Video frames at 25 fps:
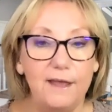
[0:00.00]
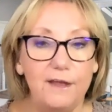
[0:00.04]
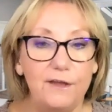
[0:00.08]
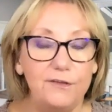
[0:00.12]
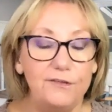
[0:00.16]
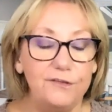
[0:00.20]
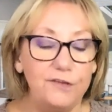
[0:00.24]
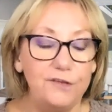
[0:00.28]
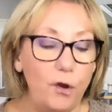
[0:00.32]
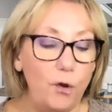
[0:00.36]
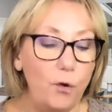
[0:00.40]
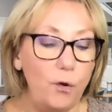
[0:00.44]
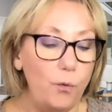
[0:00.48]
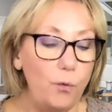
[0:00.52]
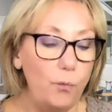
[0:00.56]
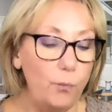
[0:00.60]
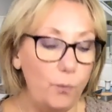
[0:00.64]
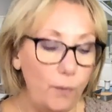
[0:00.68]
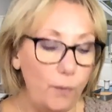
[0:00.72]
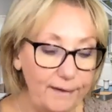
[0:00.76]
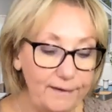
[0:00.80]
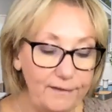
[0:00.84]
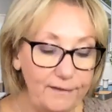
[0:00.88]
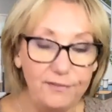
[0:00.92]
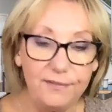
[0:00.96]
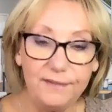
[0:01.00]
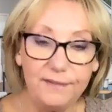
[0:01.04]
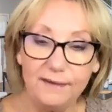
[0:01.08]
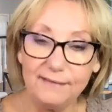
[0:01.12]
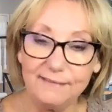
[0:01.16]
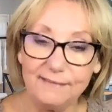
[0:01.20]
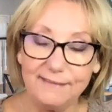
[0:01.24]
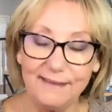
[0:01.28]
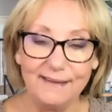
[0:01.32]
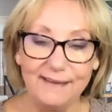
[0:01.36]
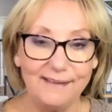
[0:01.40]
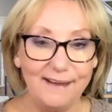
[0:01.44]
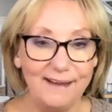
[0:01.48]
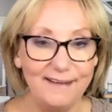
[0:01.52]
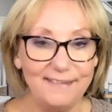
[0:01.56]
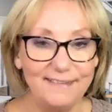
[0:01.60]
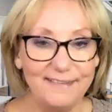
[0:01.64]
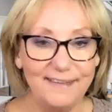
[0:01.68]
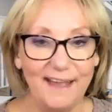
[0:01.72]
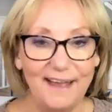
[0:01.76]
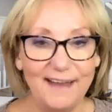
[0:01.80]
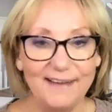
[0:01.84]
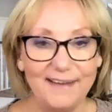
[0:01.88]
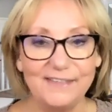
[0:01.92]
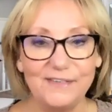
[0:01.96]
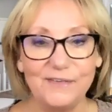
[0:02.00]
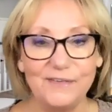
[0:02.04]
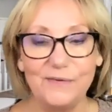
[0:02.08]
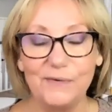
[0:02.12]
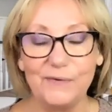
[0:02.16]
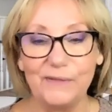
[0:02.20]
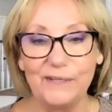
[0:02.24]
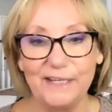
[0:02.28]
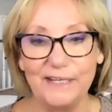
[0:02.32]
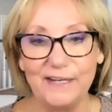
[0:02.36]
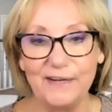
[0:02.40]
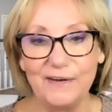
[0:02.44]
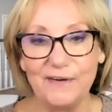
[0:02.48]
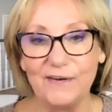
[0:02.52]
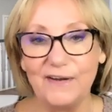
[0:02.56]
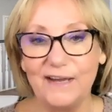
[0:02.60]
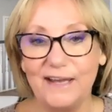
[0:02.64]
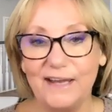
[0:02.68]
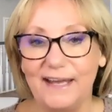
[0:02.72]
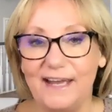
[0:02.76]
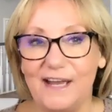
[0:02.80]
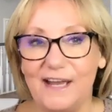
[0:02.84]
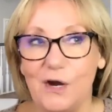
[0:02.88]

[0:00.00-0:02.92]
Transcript: So one of the things, like I said earlier,